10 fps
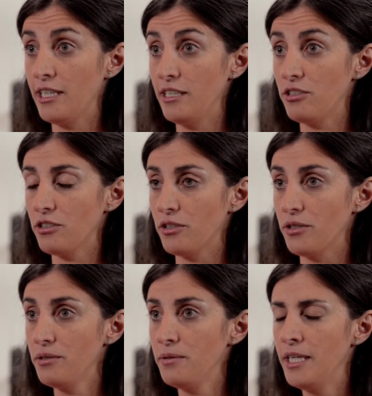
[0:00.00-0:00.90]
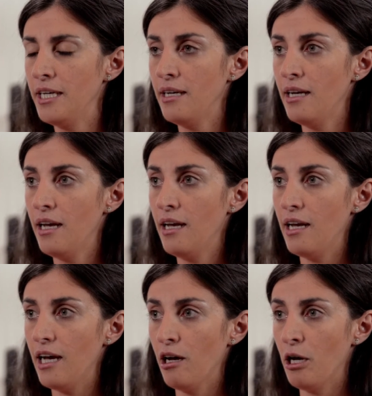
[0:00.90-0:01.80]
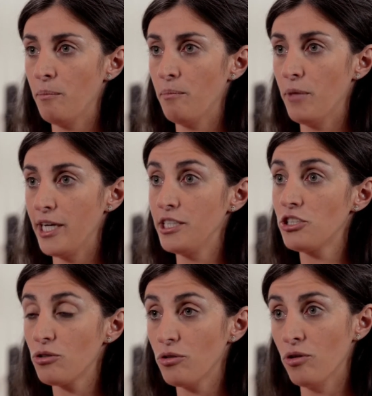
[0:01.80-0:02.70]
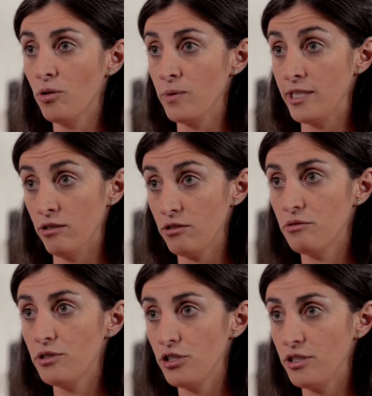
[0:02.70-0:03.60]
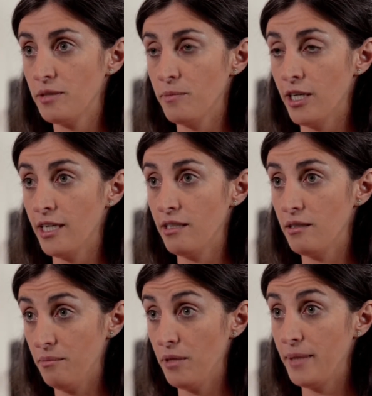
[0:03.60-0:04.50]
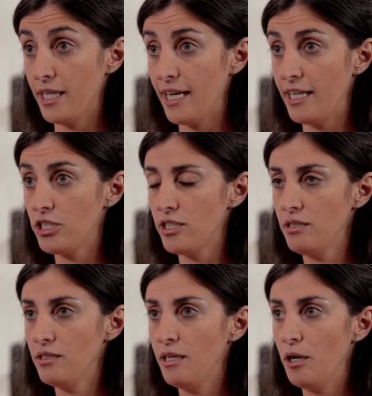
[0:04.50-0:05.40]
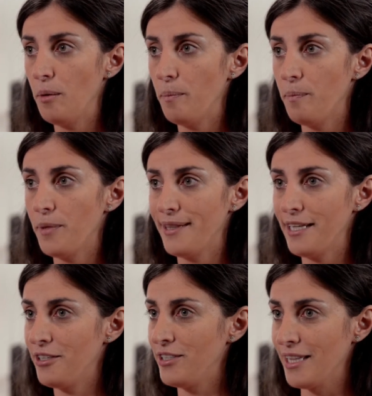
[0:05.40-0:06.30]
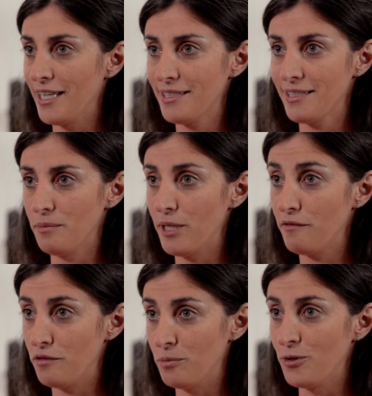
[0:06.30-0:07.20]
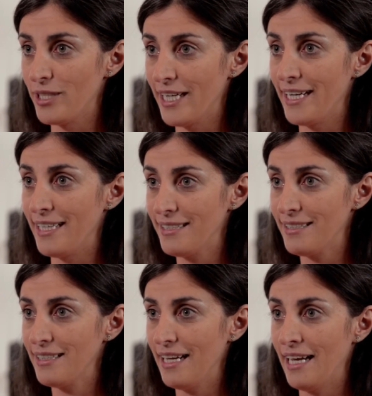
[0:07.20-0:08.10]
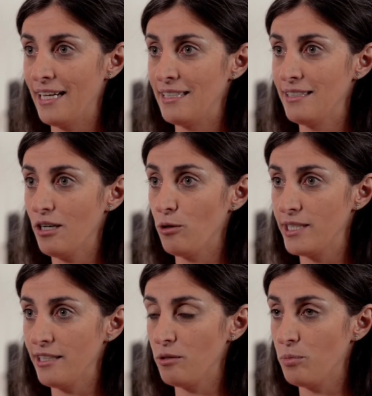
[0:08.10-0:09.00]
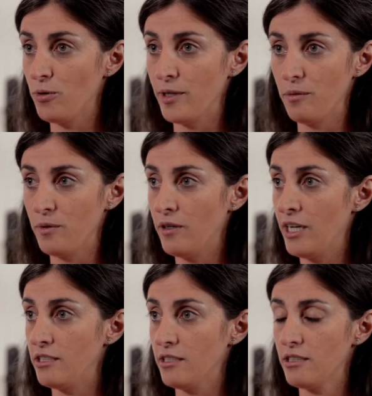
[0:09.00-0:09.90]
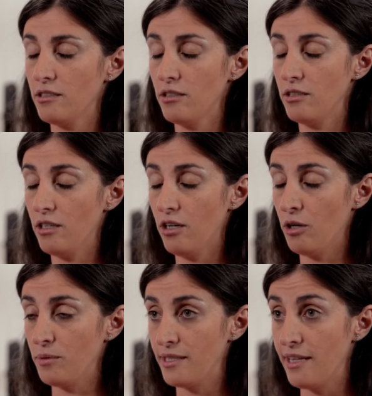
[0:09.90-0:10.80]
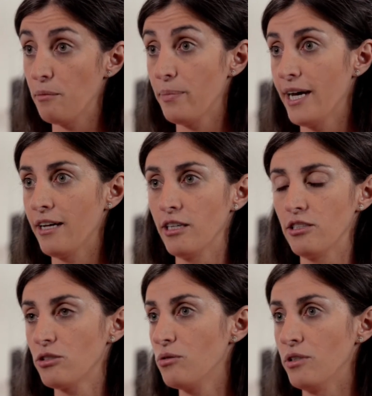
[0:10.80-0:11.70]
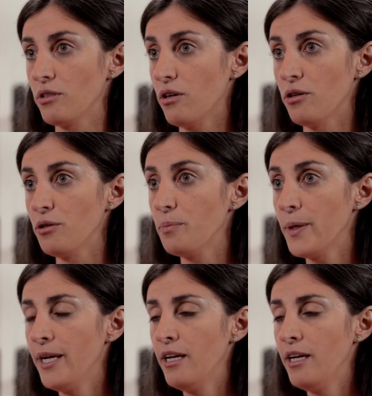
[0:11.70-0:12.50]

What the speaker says: needed to go. My initial call was not to reduce my medication, but that only lasted about 4 more days, and I was at the point where I was that bad, I just couldn't cope.